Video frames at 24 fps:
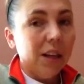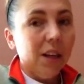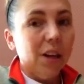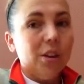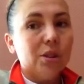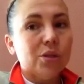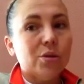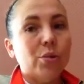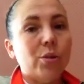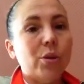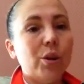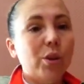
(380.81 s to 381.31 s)

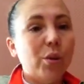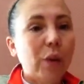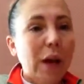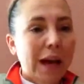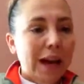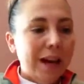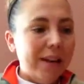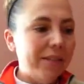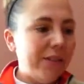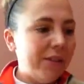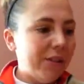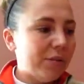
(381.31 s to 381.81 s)
So when you
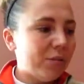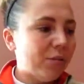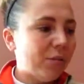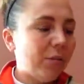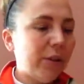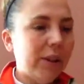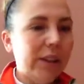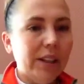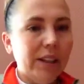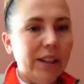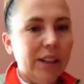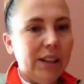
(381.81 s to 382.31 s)
have this
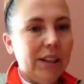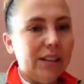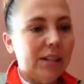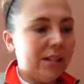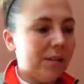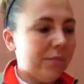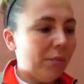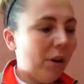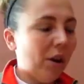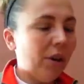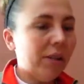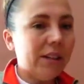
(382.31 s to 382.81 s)
really
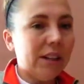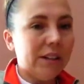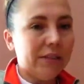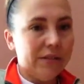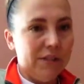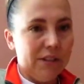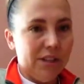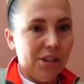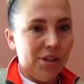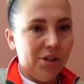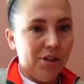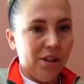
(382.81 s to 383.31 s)
small
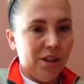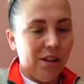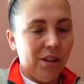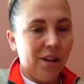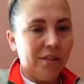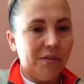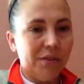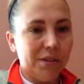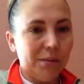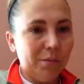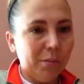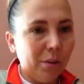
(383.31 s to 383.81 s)
definition
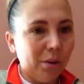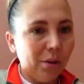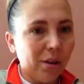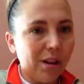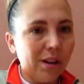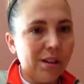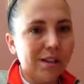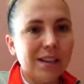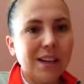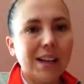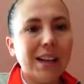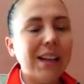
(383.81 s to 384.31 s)
of
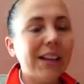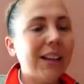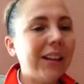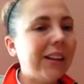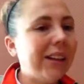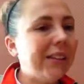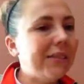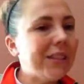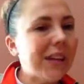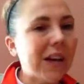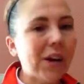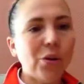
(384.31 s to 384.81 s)
sports, it
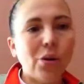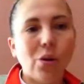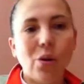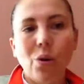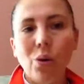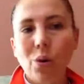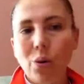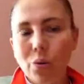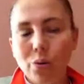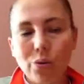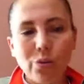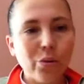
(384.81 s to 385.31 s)
leaves out a
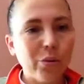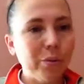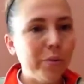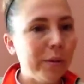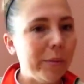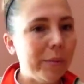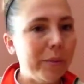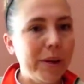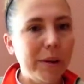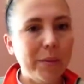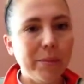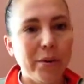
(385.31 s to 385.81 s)
whole group of
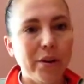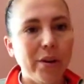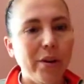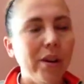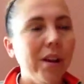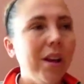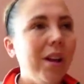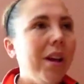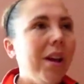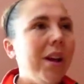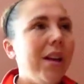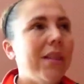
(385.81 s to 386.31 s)
people
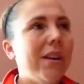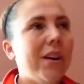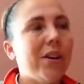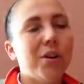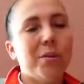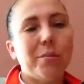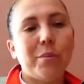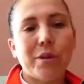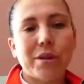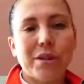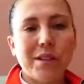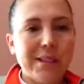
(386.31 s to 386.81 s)
that are
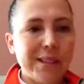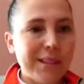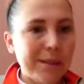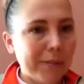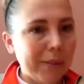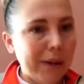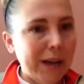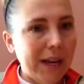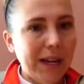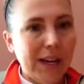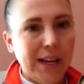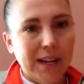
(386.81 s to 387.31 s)

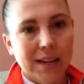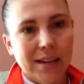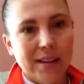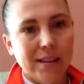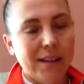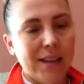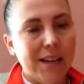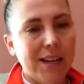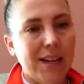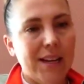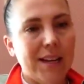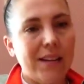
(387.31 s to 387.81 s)
participating in
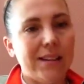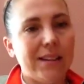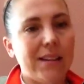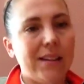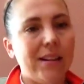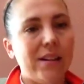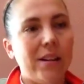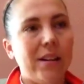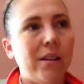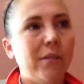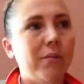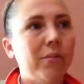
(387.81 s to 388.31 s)
things, and
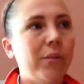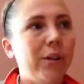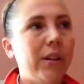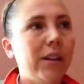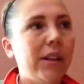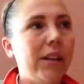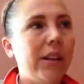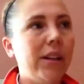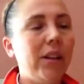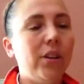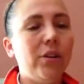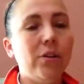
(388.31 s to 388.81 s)
it
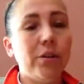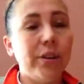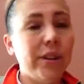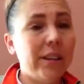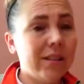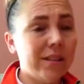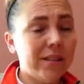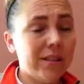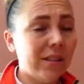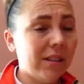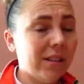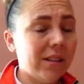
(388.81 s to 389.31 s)
really
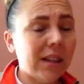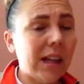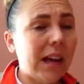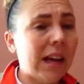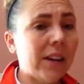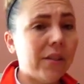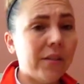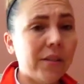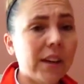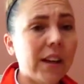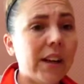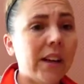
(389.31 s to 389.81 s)
is a lot
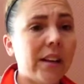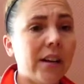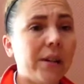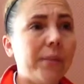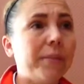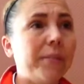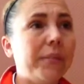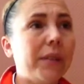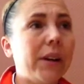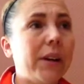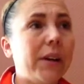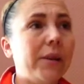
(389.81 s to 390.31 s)
of
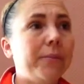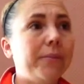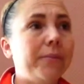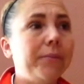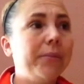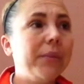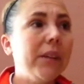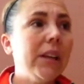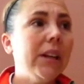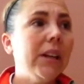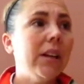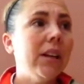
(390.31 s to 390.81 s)

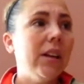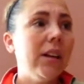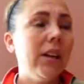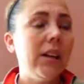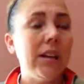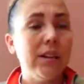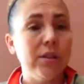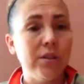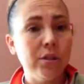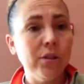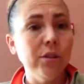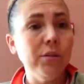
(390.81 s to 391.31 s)

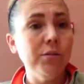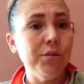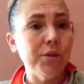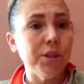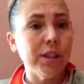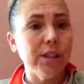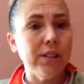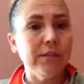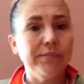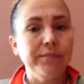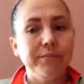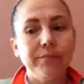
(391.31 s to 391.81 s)

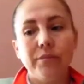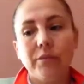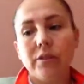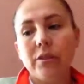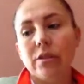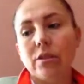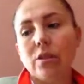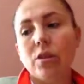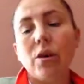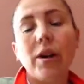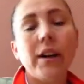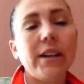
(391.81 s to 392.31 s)
exclusion.
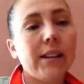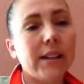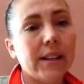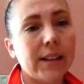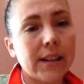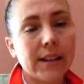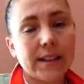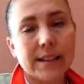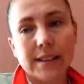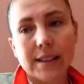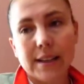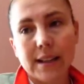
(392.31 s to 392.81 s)
Go ahead to the
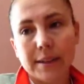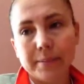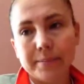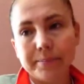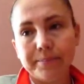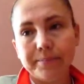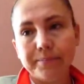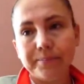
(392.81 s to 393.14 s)
next slide.